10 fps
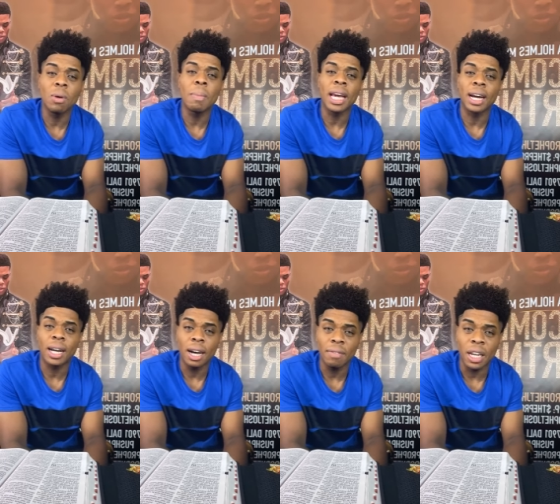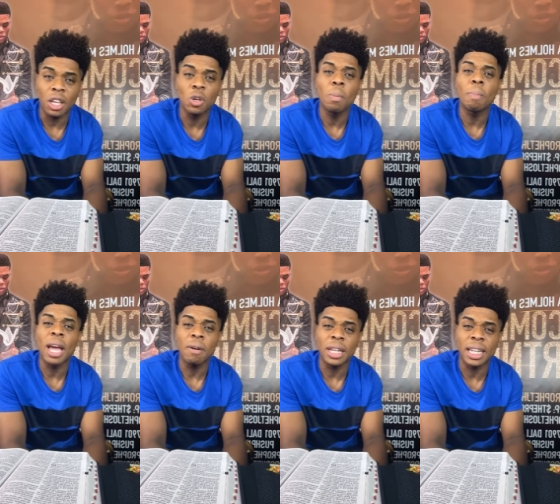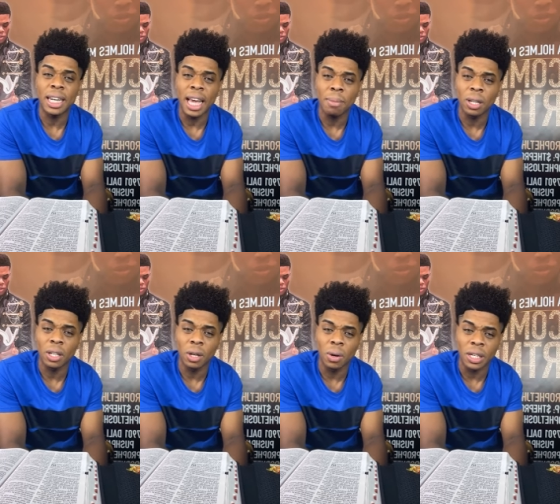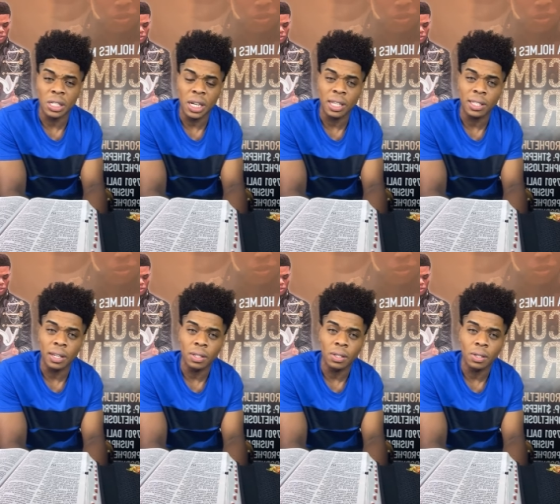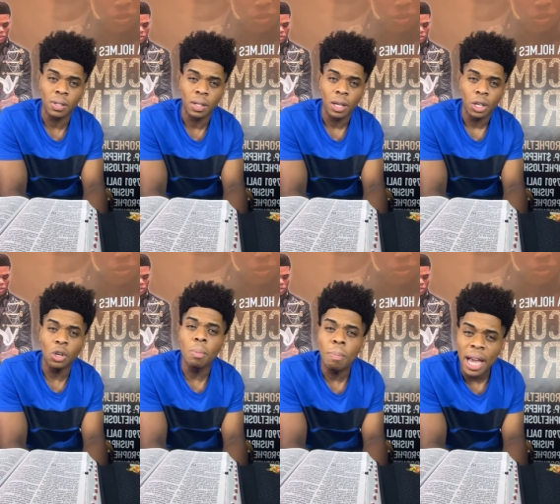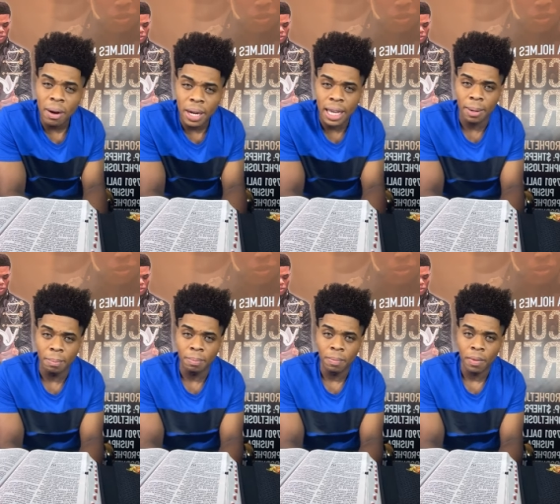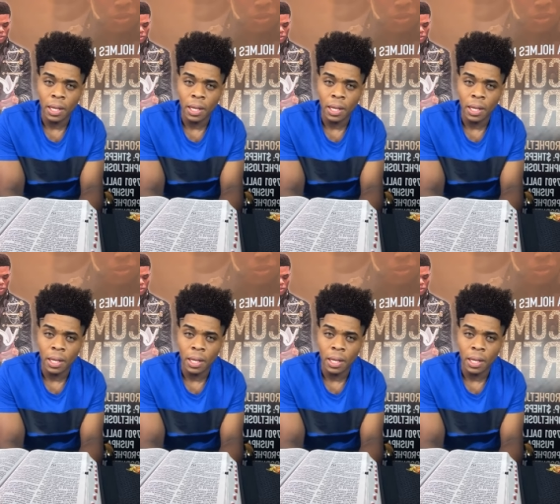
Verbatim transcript: you make a covenant, you marry the name of the Lord Jesus. You marry him.